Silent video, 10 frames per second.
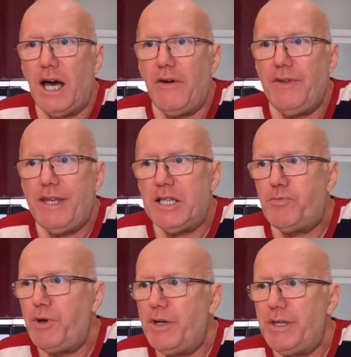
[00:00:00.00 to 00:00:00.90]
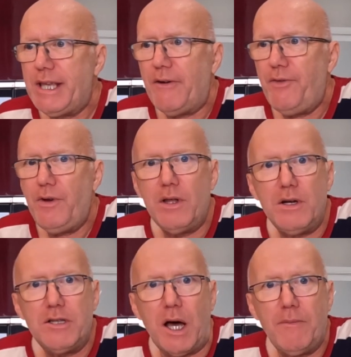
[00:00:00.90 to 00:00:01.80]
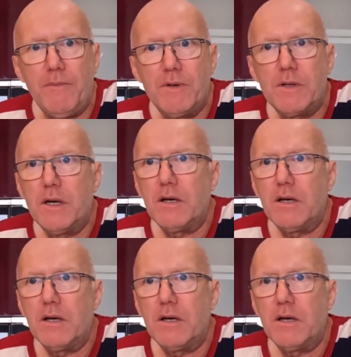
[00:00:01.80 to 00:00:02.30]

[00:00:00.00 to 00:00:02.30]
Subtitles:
I haven't experienced that for a long time.